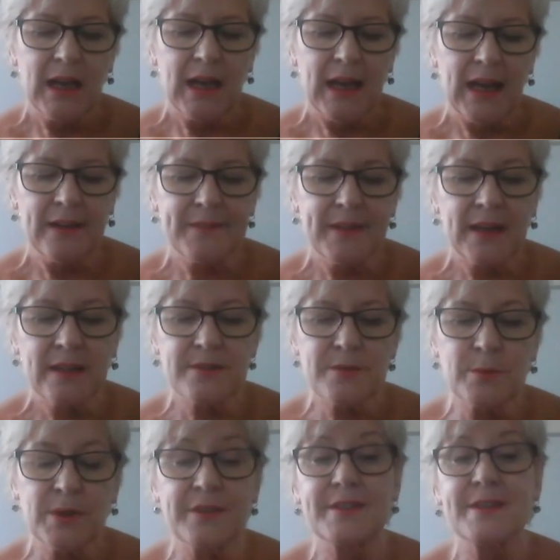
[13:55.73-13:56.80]
and that's
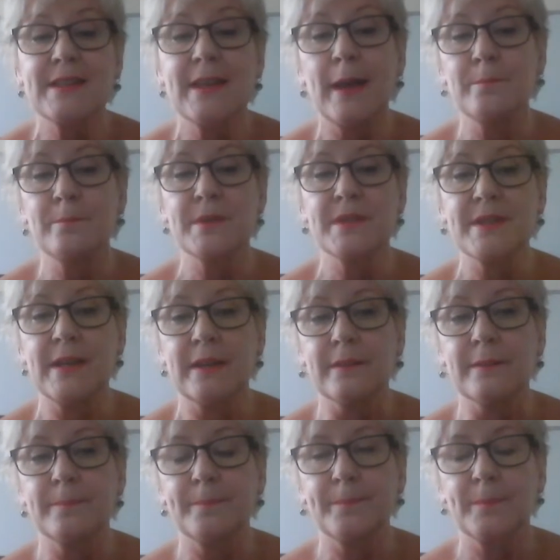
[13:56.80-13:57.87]
worth 10%.
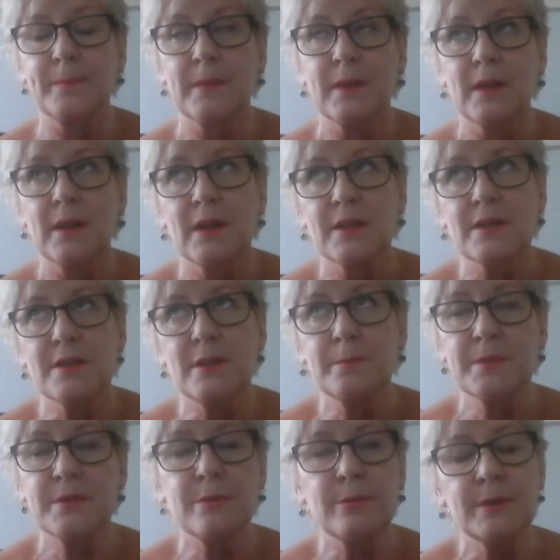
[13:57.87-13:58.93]
So
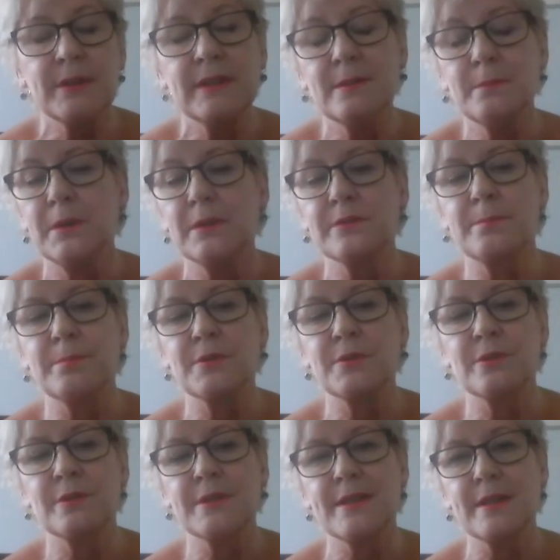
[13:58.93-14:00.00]
between the multiple
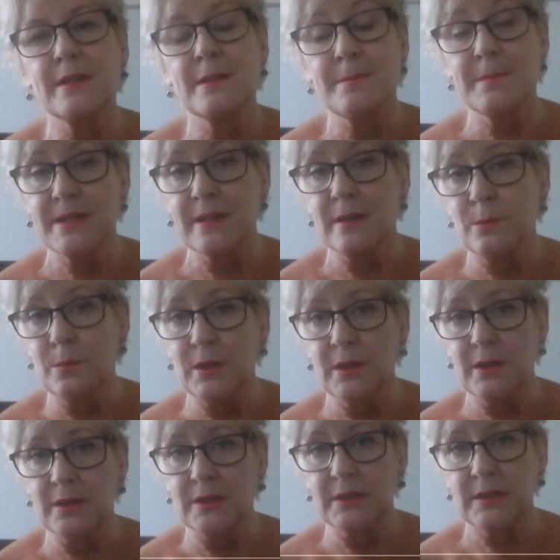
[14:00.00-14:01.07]
choice and the missing
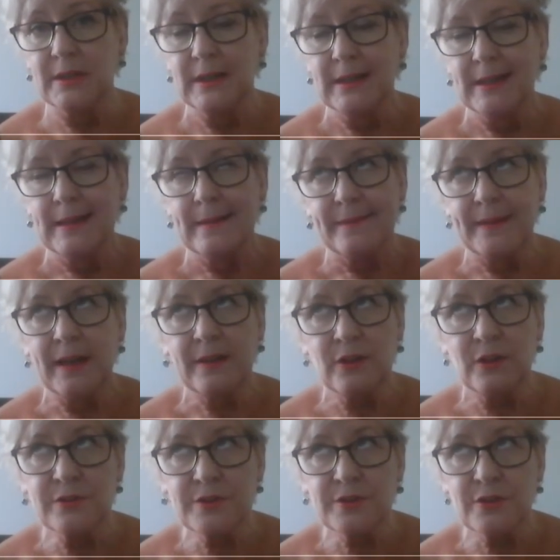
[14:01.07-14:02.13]
word, that
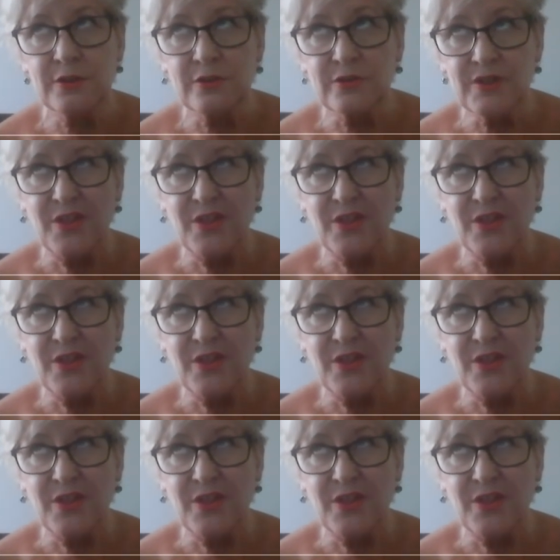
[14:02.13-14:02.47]
constitutes